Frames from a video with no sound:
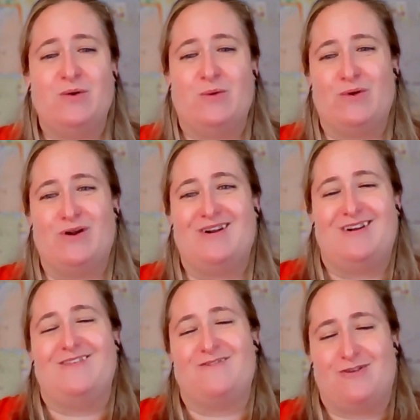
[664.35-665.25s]
or
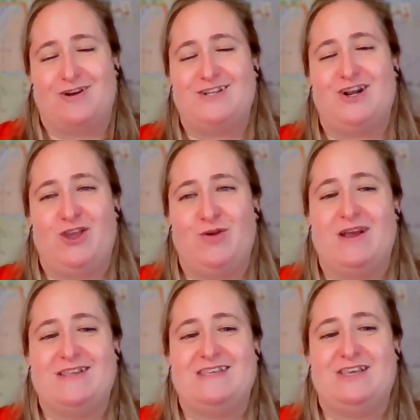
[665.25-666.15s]
of course, your
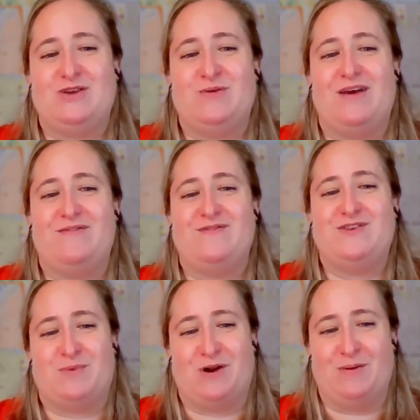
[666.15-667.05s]
UICUF
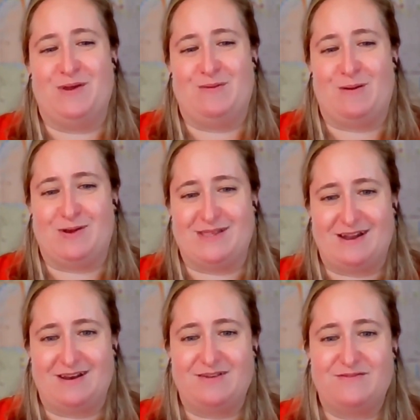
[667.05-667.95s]
department
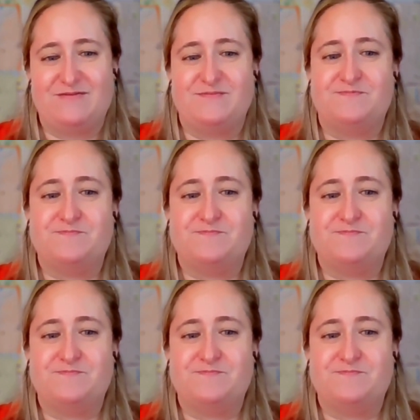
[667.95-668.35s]
representative.